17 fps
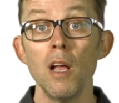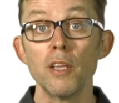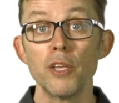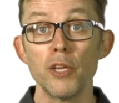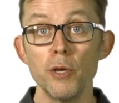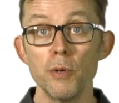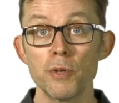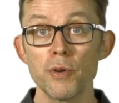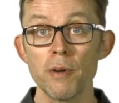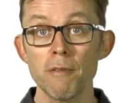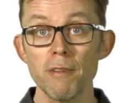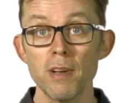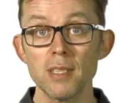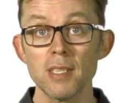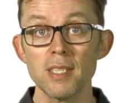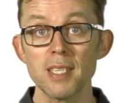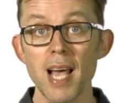Use your
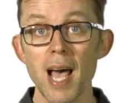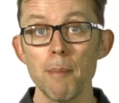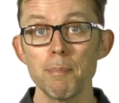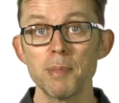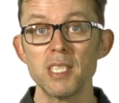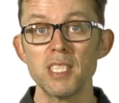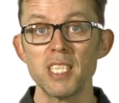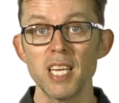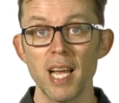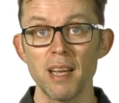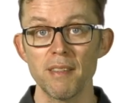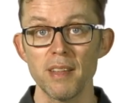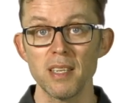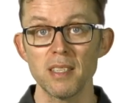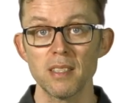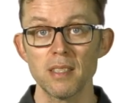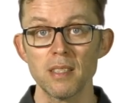inverter's app to check
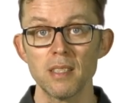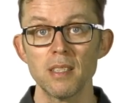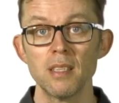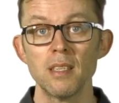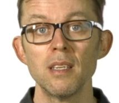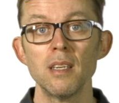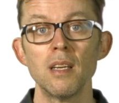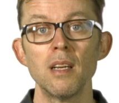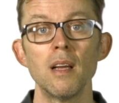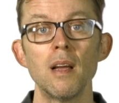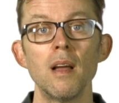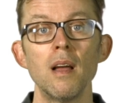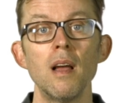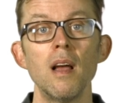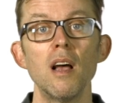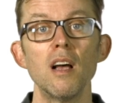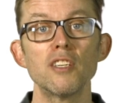this.
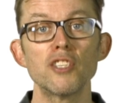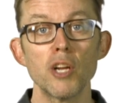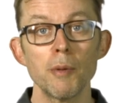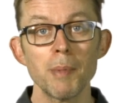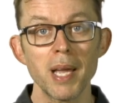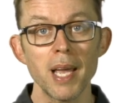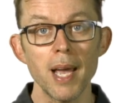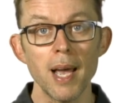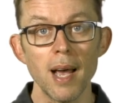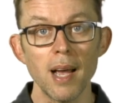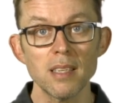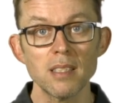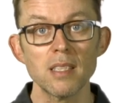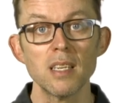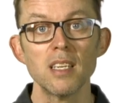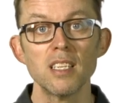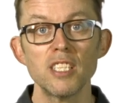Assuming it
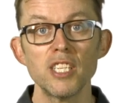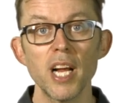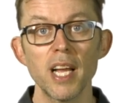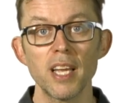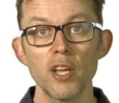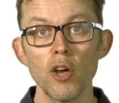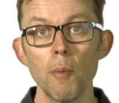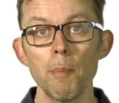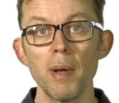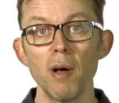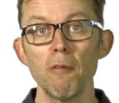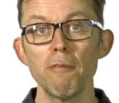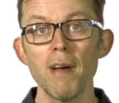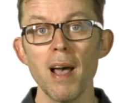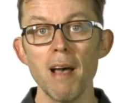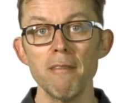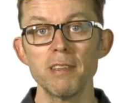has, check your bill
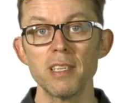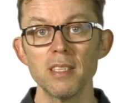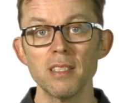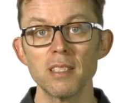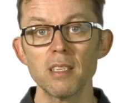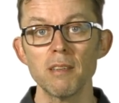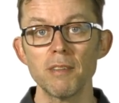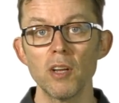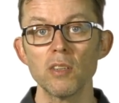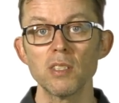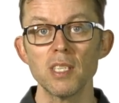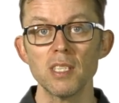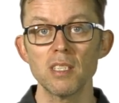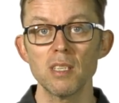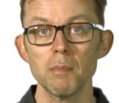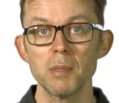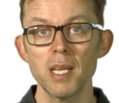for evidence of your
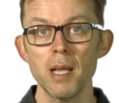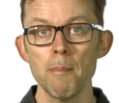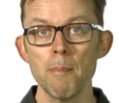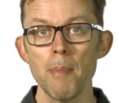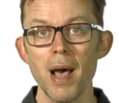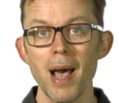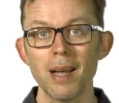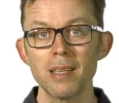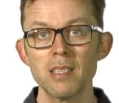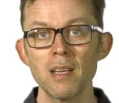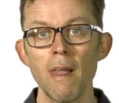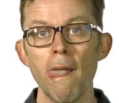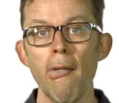system's impact.